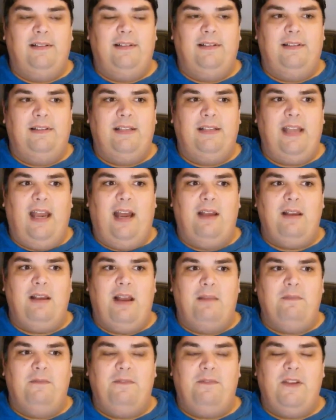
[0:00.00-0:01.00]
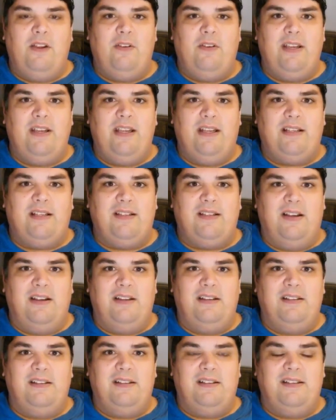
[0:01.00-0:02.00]
yeah, I, am very
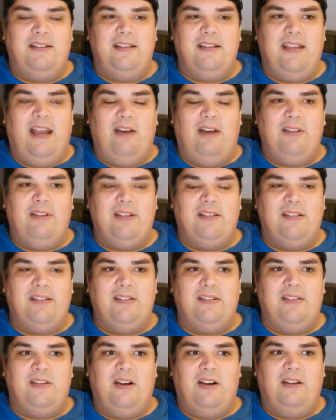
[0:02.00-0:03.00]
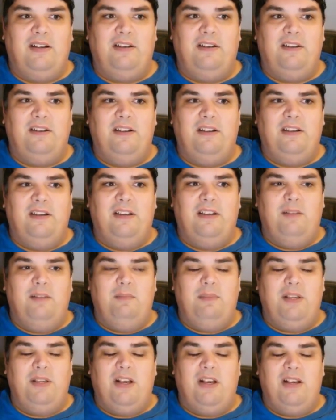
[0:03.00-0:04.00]
excited to see how this is done
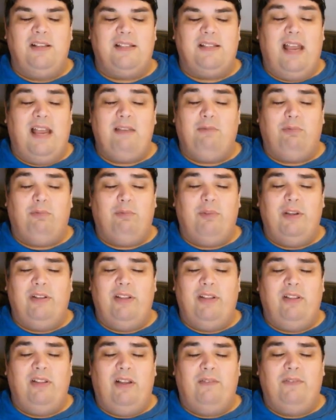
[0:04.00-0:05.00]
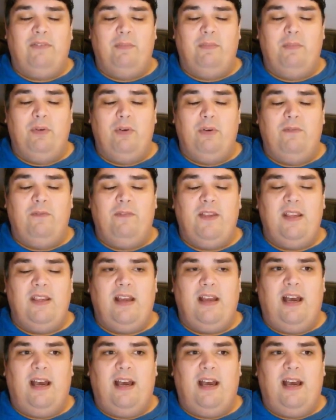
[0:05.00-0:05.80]
because I really love the movie.